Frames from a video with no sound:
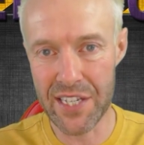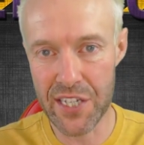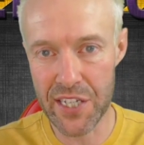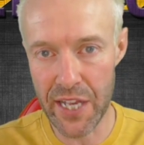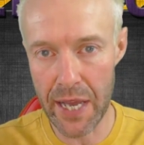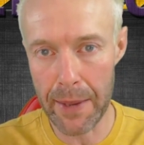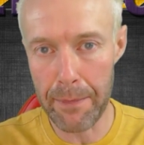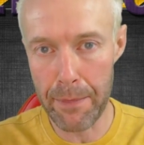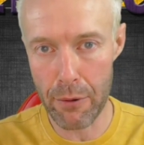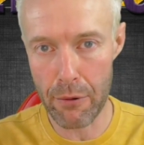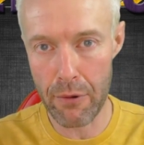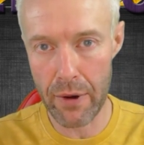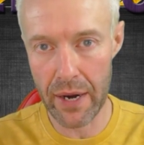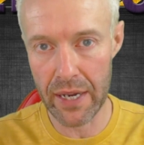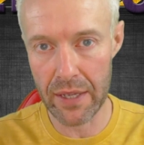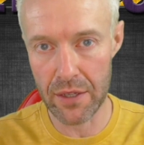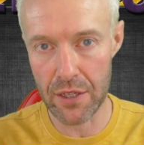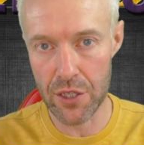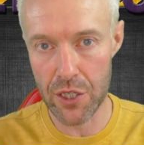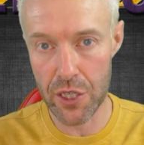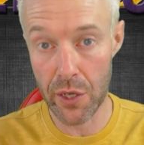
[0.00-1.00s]

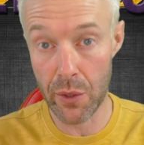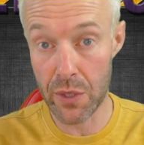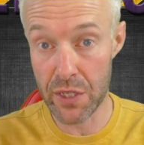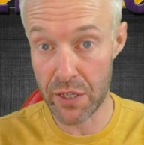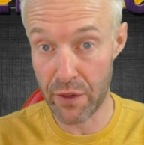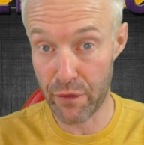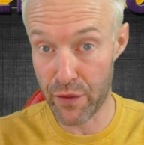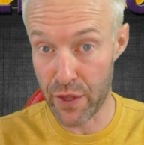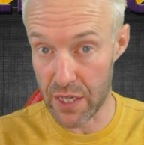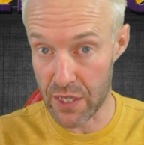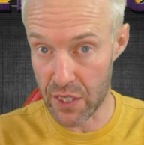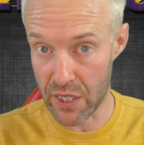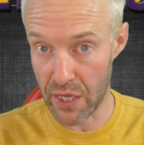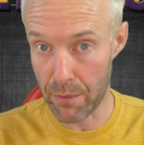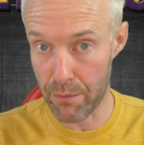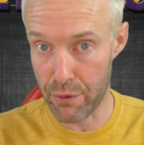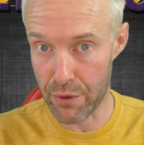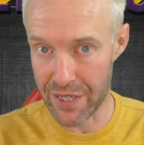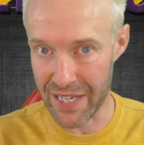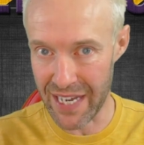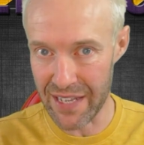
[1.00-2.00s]
separate the two as if they're
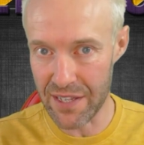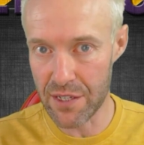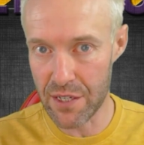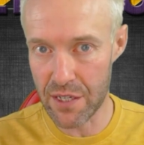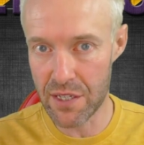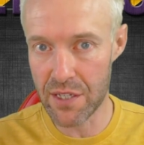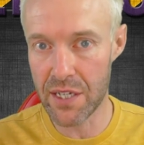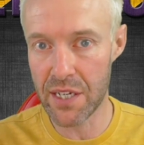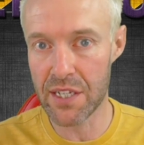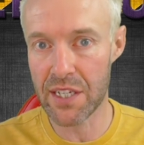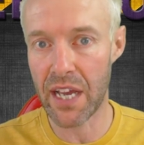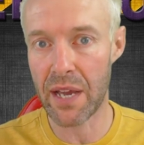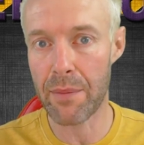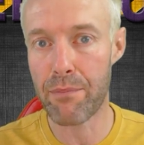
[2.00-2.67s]
separate entities,